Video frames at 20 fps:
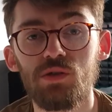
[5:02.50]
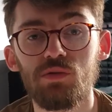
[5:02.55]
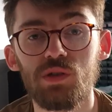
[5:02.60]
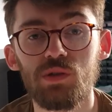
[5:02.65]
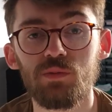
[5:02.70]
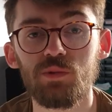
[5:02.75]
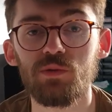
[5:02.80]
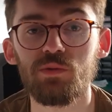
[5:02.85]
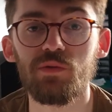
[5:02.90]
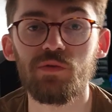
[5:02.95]
one
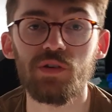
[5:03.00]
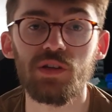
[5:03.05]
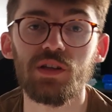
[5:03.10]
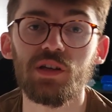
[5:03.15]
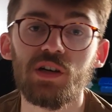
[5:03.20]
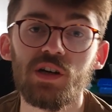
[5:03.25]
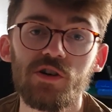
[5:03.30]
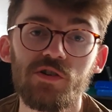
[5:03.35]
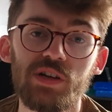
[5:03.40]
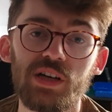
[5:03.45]
which would fit the
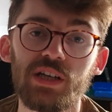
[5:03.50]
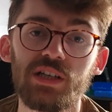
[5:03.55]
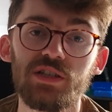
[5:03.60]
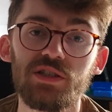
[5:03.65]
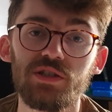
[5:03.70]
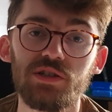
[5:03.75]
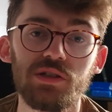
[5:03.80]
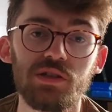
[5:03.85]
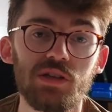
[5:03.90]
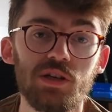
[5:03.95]
current
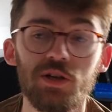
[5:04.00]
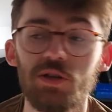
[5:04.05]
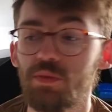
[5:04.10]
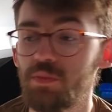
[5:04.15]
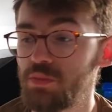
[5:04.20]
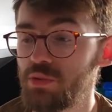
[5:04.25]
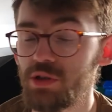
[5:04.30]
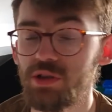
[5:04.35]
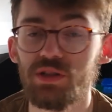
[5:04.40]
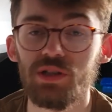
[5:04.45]
engine and
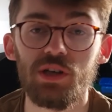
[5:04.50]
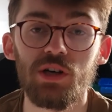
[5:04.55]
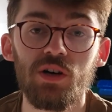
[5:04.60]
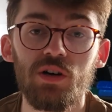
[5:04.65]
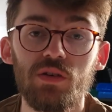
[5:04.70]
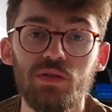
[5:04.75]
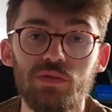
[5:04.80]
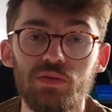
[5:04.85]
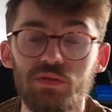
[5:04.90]
printed it off.